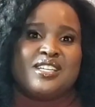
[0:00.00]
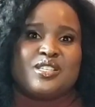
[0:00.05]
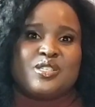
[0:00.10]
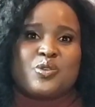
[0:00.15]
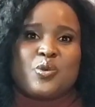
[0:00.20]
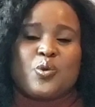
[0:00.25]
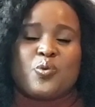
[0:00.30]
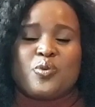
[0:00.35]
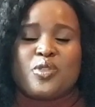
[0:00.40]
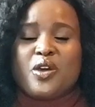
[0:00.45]

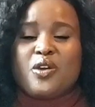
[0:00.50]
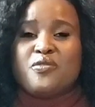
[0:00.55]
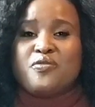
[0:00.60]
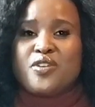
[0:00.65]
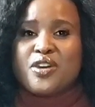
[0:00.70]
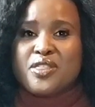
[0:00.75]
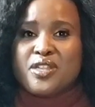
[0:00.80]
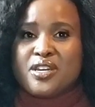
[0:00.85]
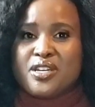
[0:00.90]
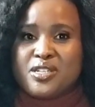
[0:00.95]
So without
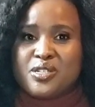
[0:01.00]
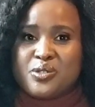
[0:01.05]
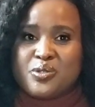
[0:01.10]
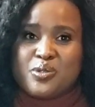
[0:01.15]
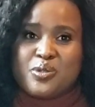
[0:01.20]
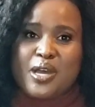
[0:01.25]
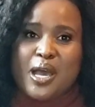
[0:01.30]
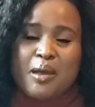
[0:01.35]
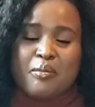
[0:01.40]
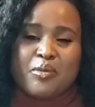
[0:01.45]
further
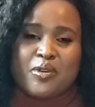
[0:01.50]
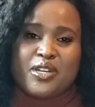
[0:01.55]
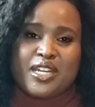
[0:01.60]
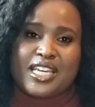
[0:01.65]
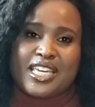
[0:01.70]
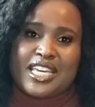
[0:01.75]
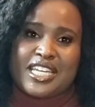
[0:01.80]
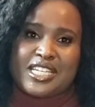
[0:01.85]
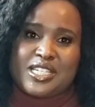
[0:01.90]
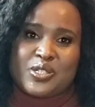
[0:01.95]
ado, I'm gonna
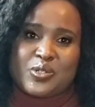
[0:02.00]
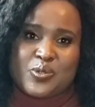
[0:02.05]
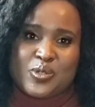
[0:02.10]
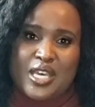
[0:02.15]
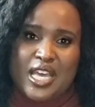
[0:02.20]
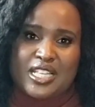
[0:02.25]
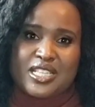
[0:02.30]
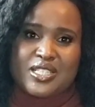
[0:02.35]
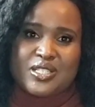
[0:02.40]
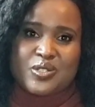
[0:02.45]
get into
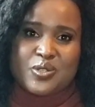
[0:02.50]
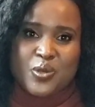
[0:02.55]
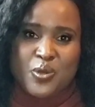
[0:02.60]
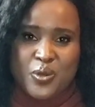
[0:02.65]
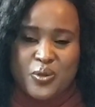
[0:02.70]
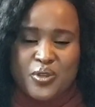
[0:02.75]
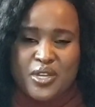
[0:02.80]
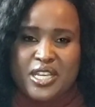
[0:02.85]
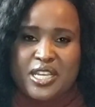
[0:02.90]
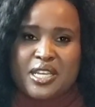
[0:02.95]
that
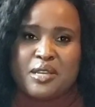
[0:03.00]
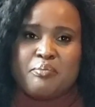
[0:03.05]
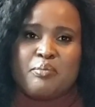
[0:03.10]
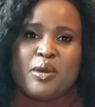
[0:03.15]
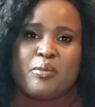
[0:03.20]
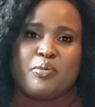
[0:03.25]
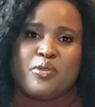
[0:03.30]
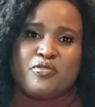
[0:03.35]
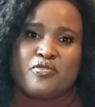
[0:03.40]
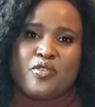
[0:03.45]
story.
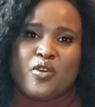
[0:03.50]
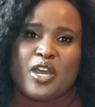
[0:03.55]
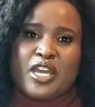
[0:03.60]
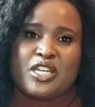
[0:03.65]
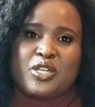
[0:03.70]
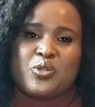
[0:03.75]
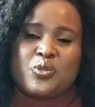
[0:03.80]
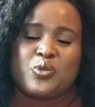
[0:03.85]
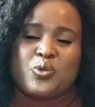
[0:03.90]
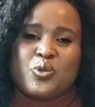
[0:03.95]
But before I
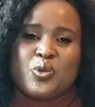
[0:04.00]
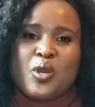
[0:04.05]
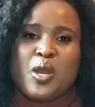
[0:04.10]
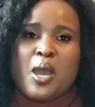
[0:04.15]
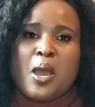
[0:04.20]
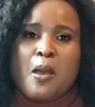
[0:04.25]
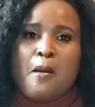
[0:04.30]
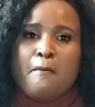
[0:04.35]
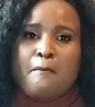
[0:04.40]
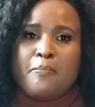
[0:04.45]
do,
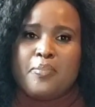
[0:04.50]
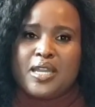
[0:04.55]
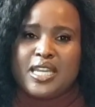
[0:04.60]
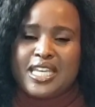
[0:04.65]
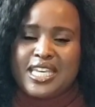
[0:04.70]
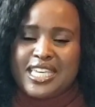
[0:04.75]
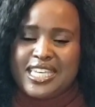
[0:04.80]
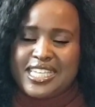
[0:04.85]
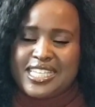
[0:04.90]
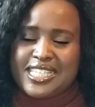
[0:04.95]

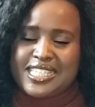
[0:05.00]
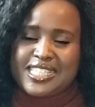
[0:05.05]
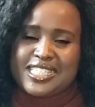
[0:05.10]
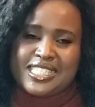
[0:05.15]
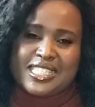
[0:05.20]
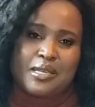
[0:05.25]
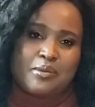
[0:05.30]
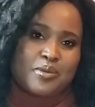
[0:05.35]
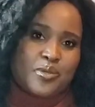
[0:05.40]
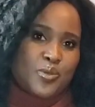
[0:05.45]
please
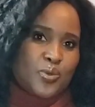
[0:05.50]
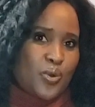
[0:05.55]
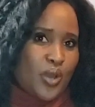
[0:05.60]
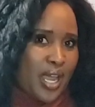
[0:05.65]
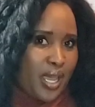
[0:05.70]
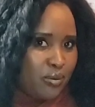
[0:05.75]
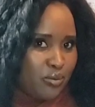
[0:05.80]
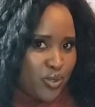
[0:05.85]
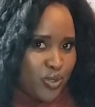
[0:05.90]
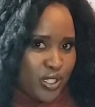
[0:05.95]

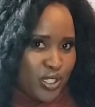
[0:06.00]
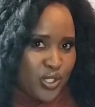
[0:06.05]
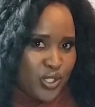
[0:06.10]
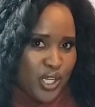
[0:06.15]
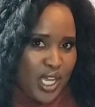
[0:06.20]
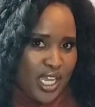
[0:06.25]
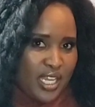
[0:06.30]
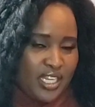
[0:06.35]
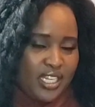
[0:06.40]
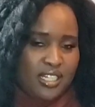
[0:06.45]
subscribe to the
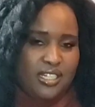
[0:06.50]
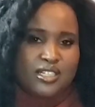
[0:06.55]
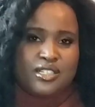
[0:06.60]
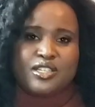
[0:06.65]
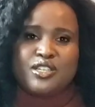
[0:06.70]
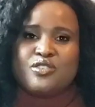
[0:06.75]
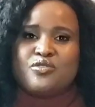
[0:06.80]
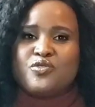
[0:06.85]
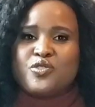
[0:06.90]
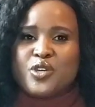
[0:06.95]
channel
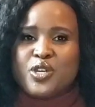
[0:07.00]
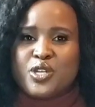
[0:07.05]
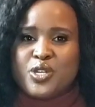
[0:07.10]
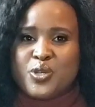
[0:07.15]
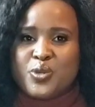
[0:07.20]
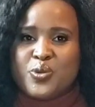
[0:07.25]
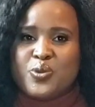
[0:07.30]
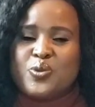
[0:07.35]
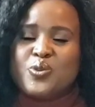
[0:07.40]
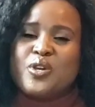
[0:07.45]
if you're
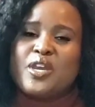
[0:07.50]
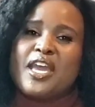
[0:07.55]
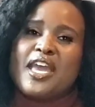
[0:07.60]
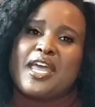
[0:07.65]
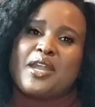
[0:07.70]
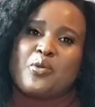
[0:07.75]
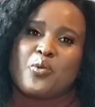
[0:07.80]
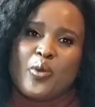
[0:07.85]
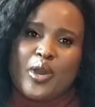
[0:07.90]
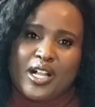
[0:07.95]
new,
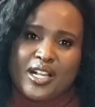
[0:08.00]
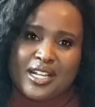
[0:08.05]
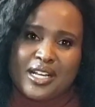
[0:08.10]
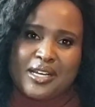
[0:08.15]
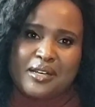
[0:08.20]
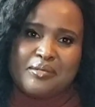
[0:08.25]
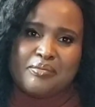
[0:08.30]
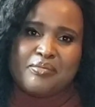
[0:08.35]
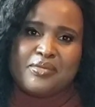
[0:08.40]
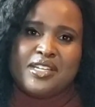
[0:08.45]
and
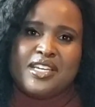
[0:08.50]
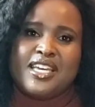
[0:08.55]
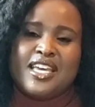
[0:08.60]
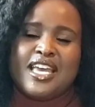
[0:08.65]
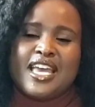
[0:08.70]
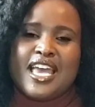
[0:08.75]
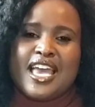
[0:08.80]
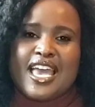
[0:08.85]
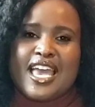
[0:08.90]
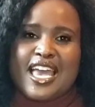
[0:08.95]
welcome.
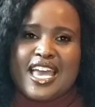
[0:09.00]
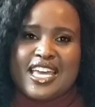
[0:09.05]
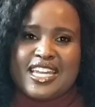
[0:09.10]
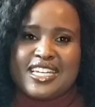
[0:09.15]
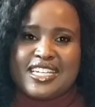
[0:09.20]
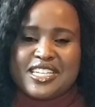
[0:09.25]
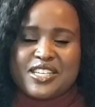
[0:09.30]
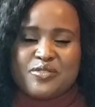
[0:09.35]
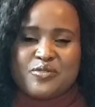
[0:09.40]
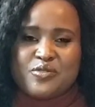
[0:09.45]
And
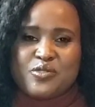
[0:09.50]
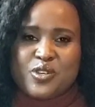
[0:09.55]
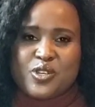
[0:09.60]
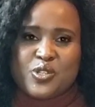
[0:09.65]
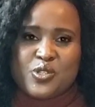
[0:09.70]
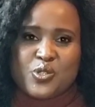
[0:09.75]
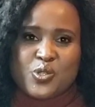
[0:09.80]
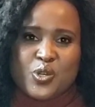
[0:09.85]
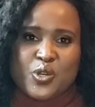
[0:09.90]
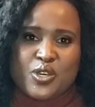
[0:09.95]
if you
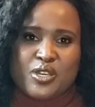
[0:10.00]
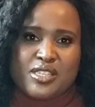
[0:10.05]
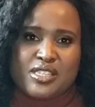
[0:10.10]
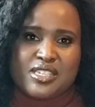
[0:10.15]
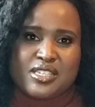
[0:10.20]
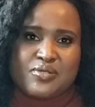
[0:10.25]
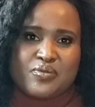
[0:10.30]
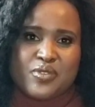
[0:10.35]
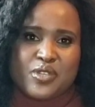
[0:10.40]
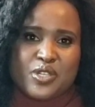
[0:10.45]
enjoy
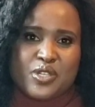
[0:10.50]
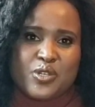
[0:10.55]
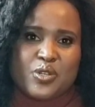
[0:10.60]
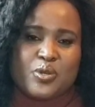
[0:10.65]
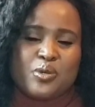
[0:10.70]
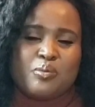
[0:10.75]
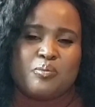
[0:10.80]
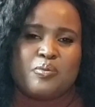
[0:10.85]
this video,